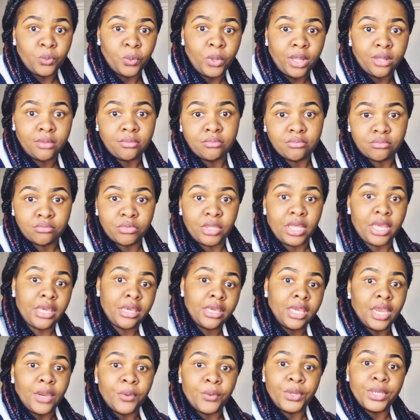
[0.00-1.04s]
Well, they
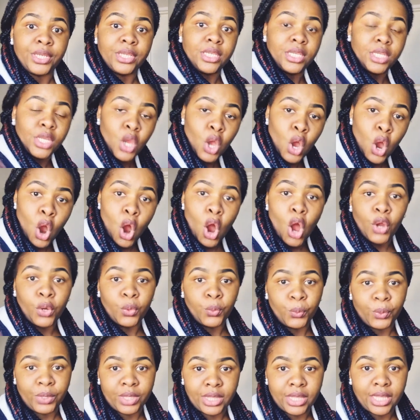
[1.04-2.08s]
carried on
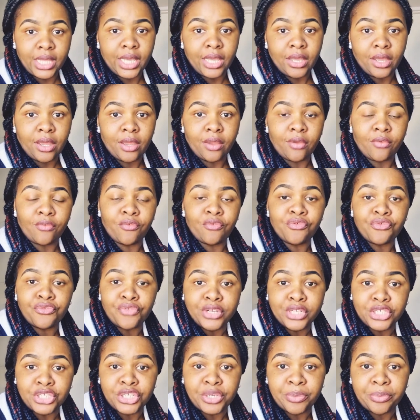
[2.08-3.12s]
with their
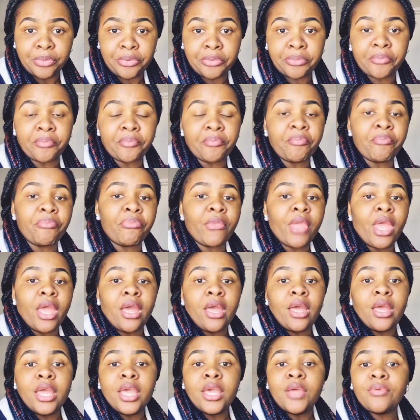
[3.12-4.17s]
friendship.
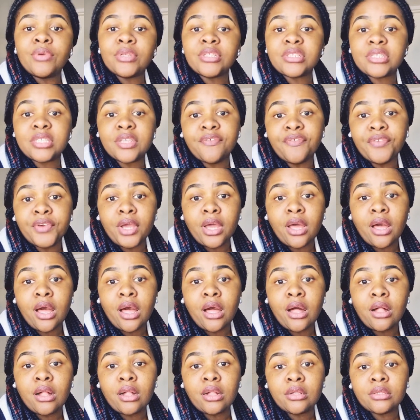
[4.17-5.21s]
It was
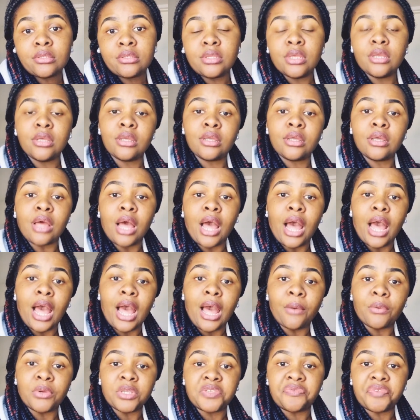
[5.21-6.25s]
difficult. I
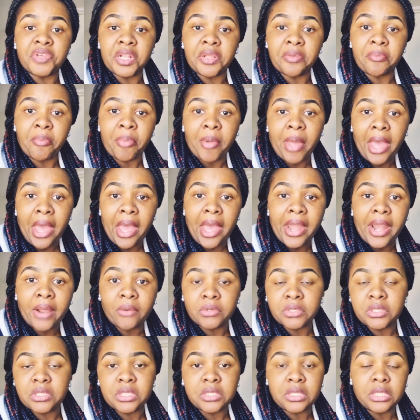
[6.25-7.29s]
was feeling bad. I
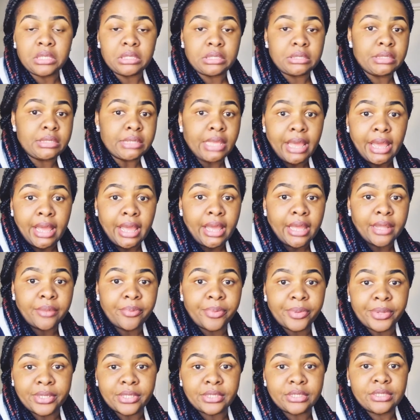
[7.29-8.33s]
was feeling sad,
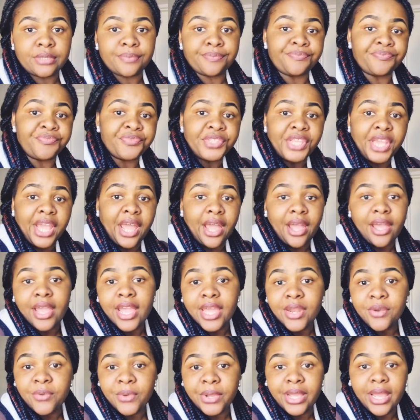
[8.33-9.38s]
but yeah,
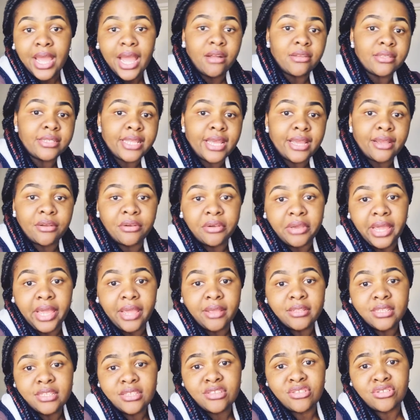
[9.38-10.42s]
anyway, I was like,
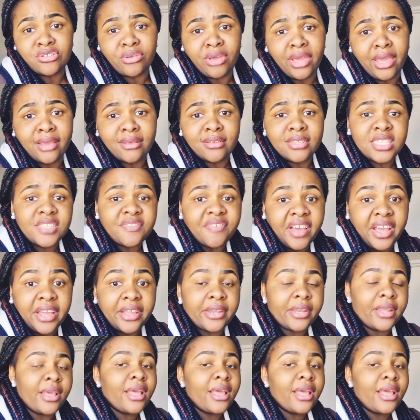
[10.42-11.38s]
okay, this is okay. It's fine.